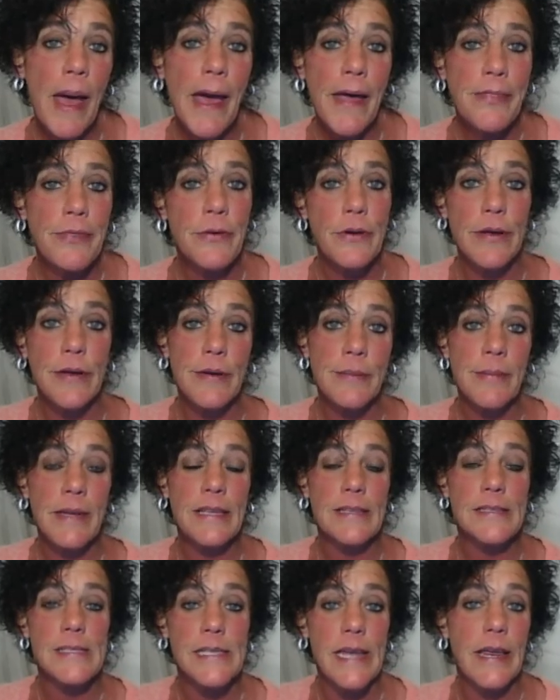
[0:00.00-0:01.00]
bathroom
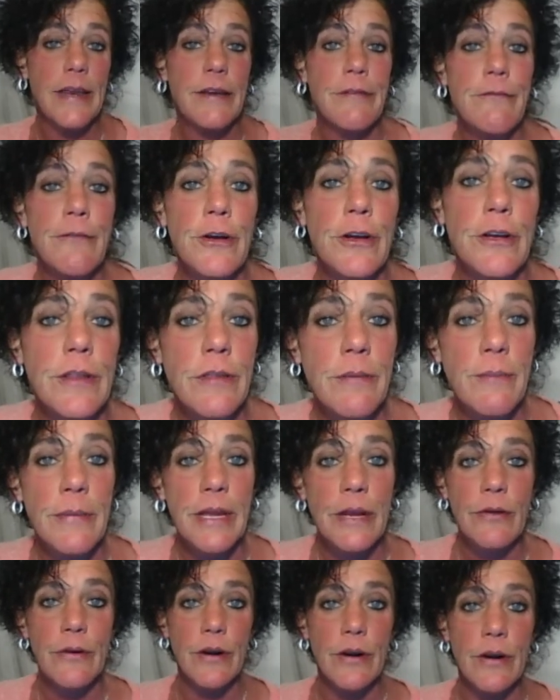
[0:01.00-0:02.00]
and stand in front of the
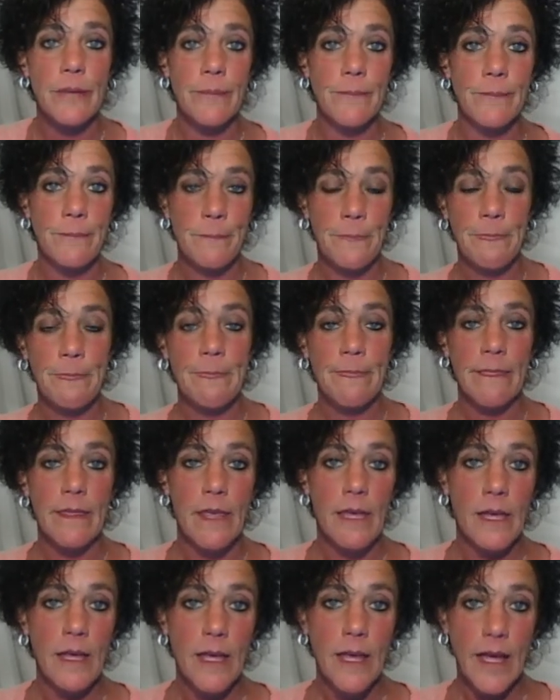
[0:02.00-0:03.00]
mirror
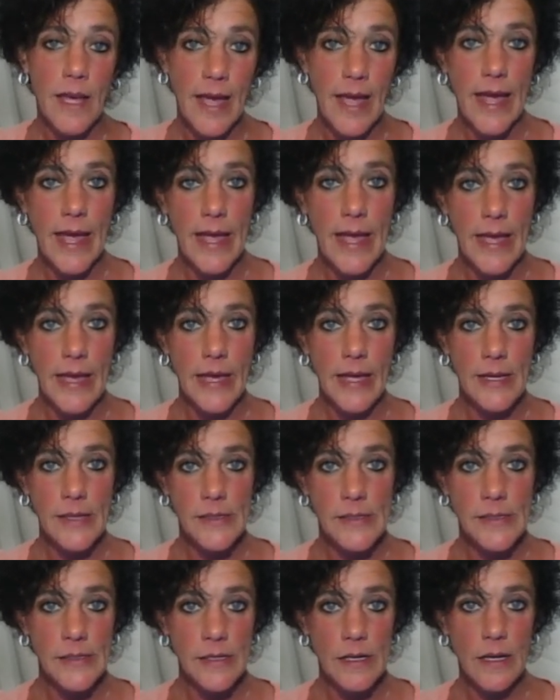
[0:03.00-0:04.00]

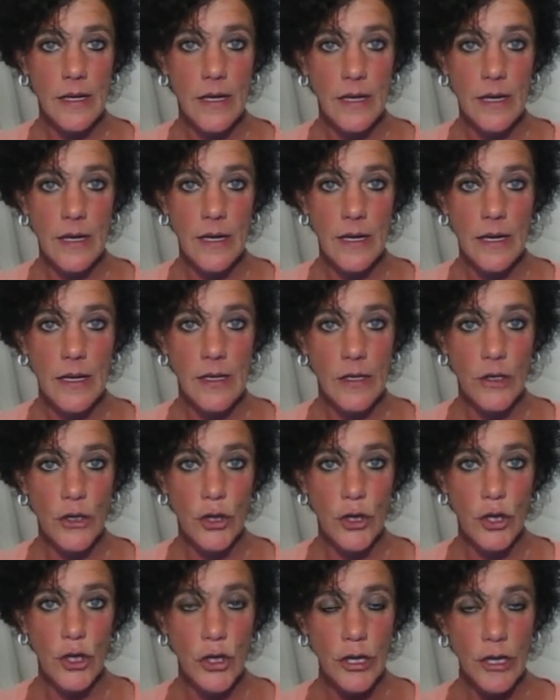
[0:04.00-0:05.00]
and
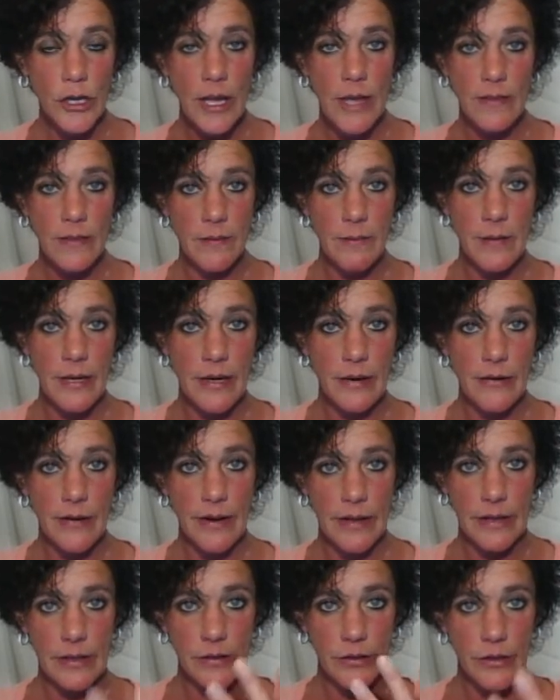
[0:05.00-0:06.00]
look at the mirror
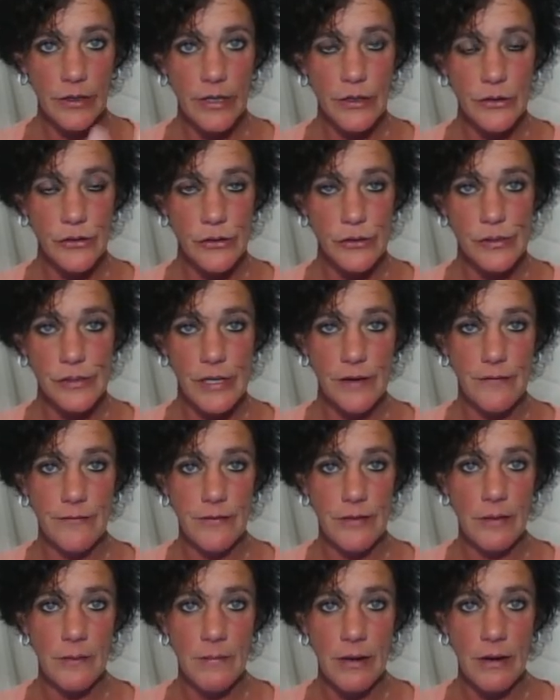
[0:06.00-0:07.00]
and look at yourself
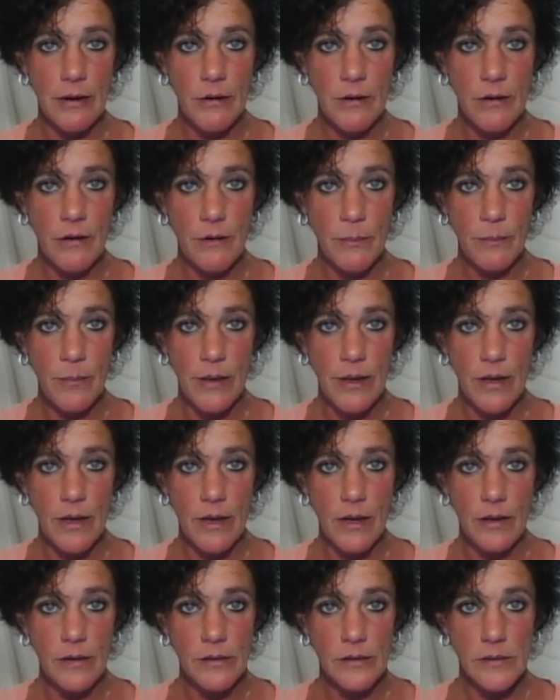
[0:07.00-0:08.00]
in the mirror,
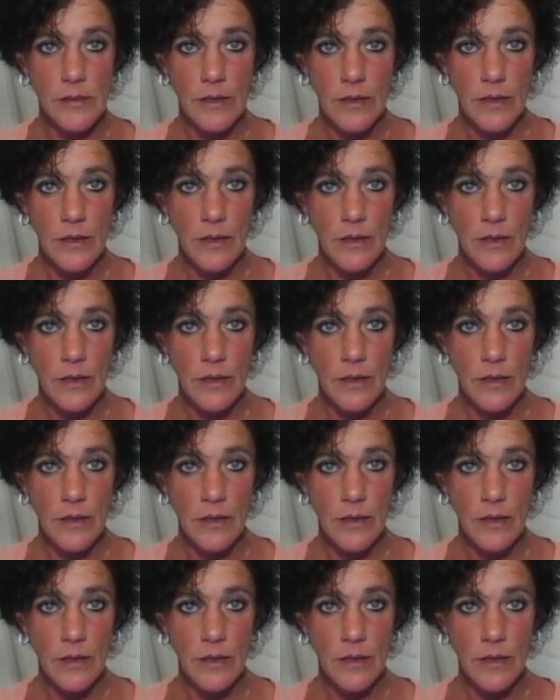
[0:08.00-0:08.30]
but